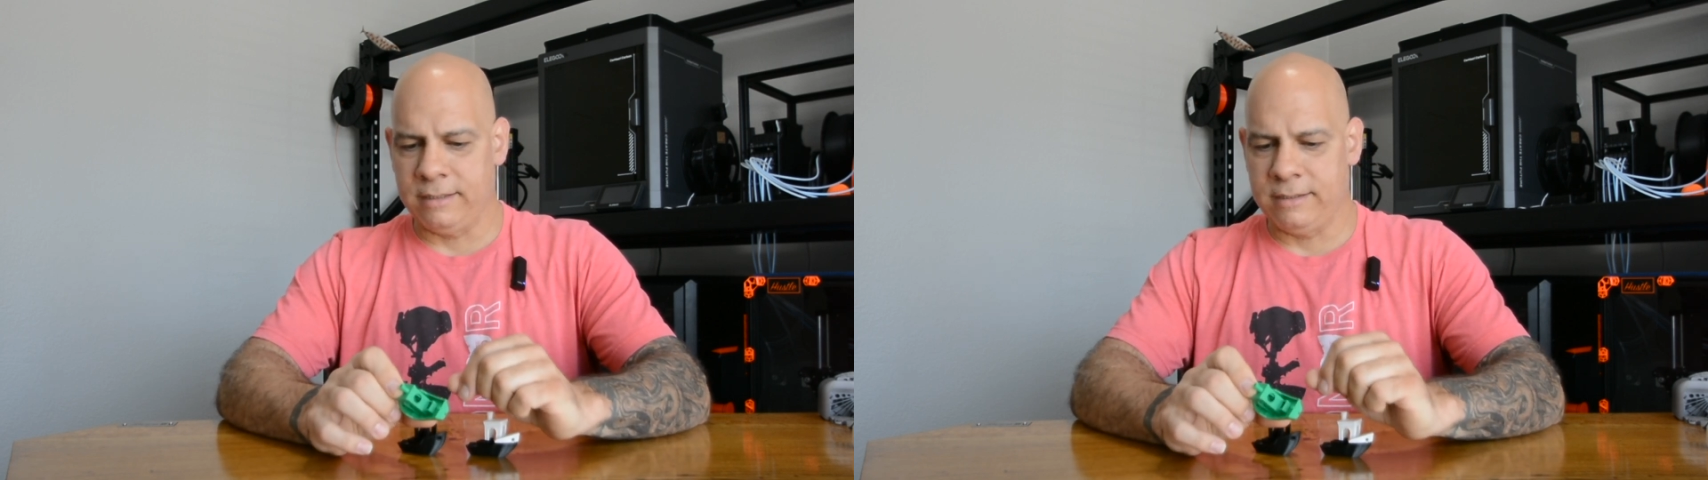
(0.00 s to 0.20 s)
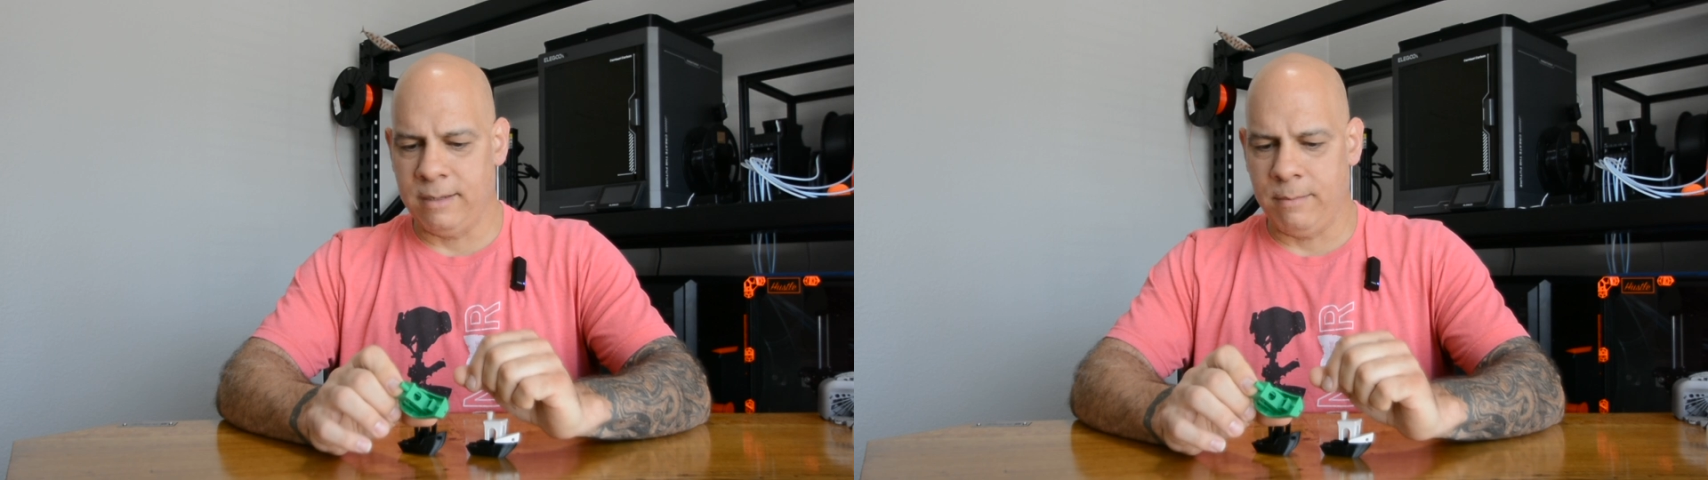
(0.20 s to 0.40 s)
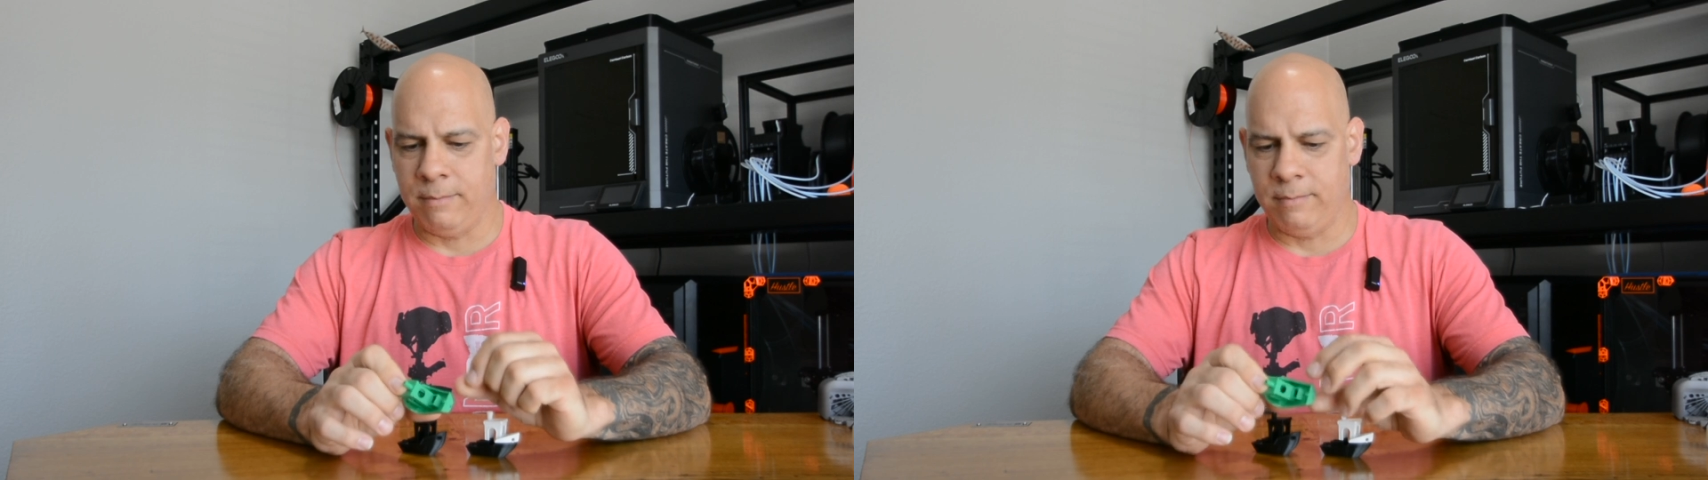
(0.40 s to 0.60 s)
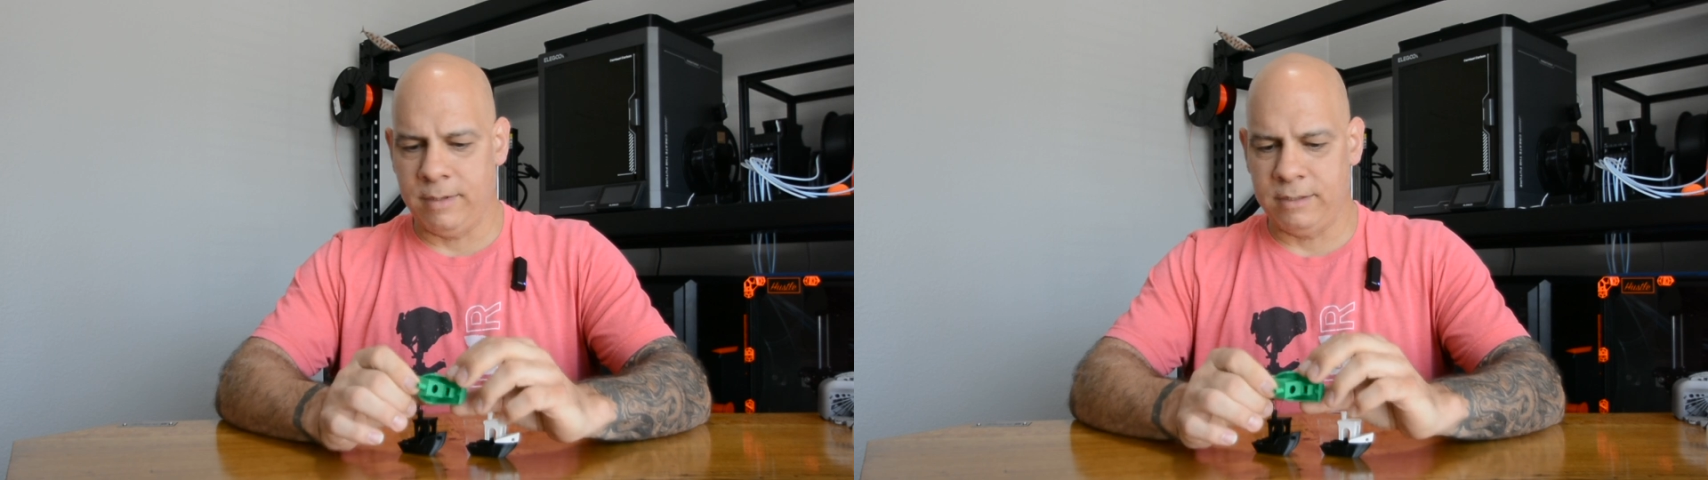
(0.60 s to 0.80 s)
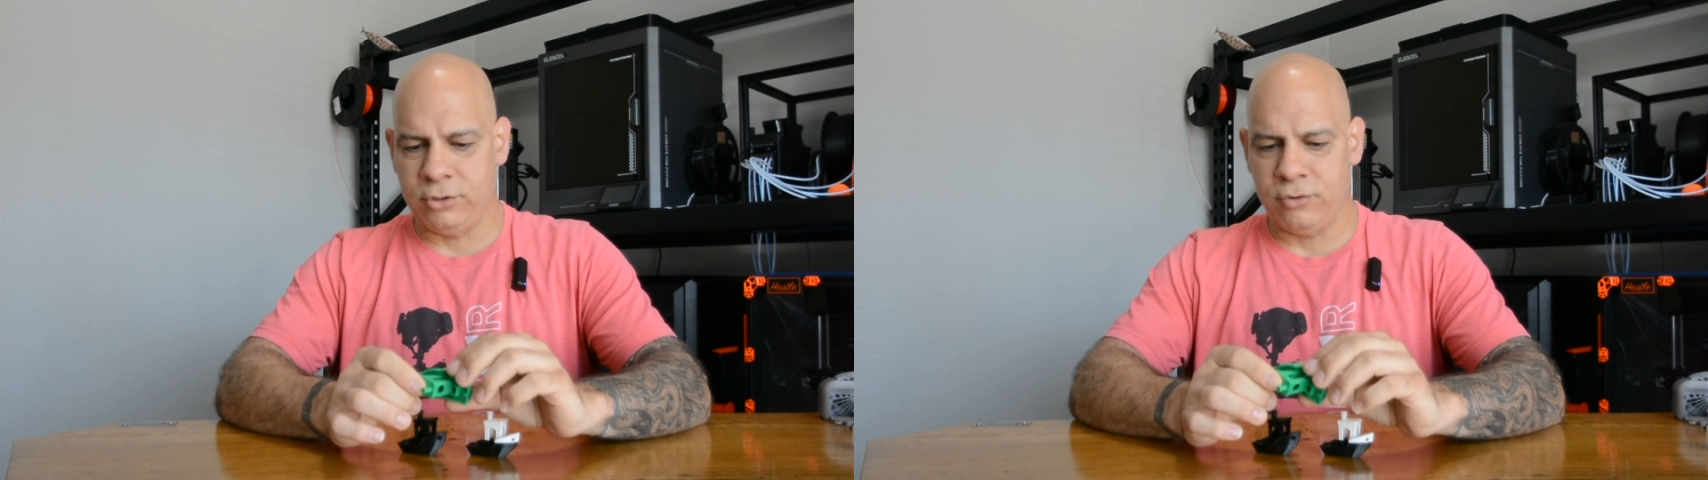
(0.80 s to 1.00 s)
some
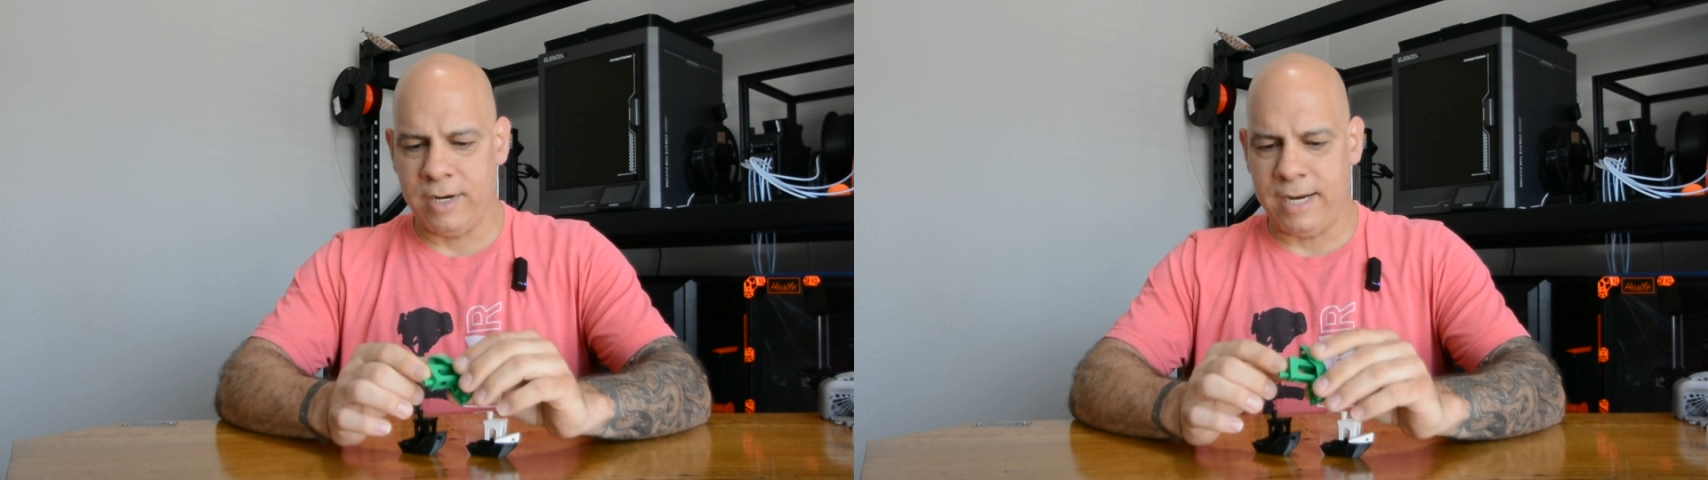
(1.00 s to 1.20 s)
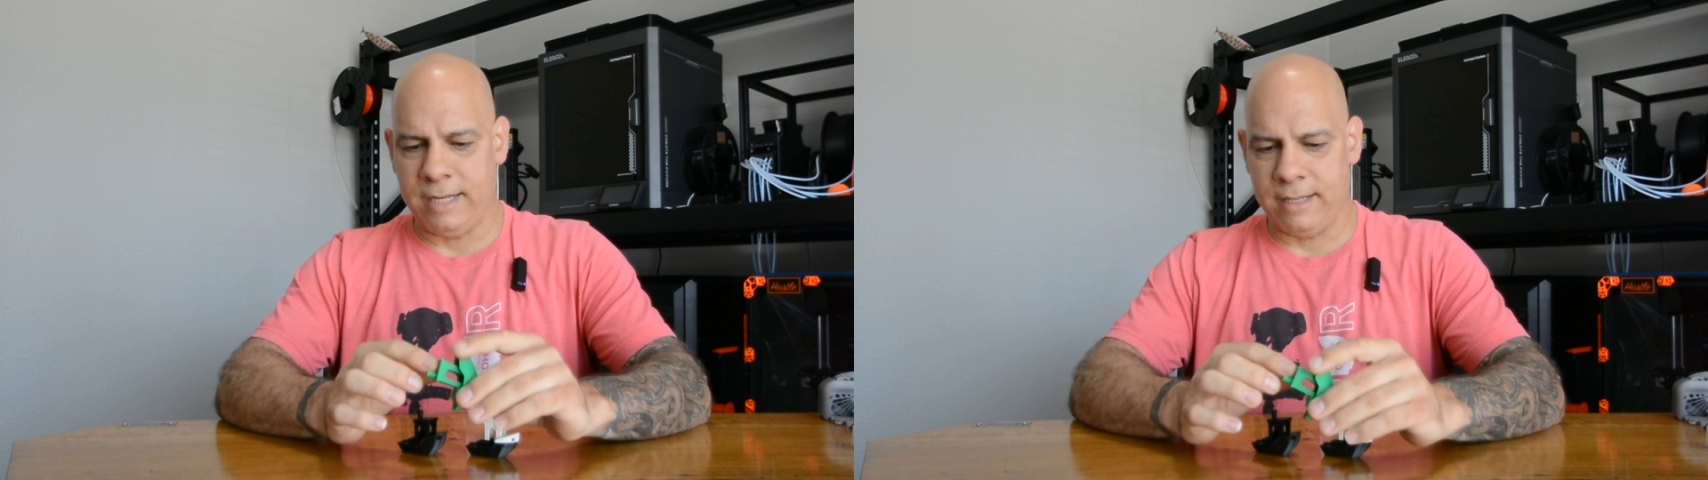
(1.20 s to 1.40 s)
stringing